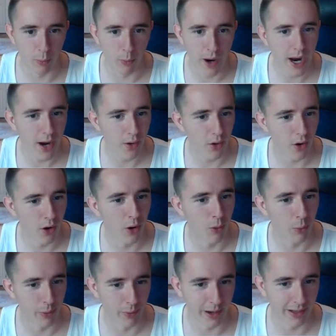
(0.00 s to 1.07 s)
Where are
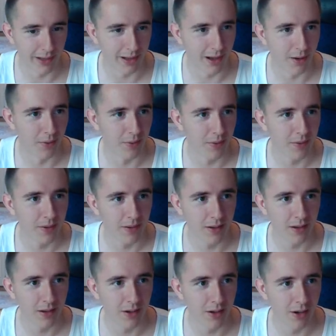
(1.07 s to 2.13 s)
we right now?
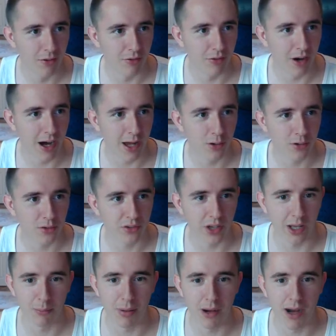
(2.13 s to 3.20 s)
Faro
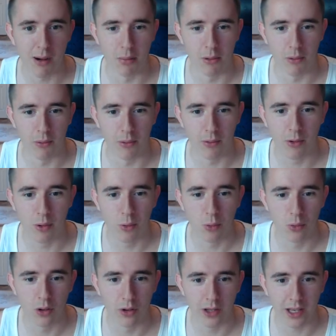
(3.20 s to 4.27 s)
San Pablo.
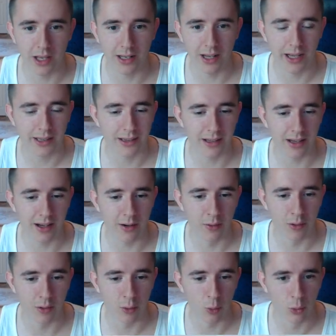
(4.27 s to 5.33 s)
Cool looking
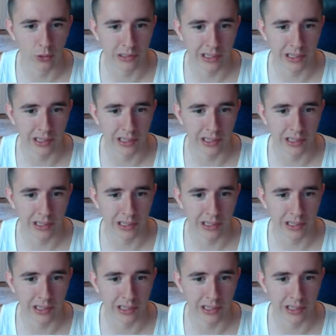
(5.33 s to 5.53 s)
old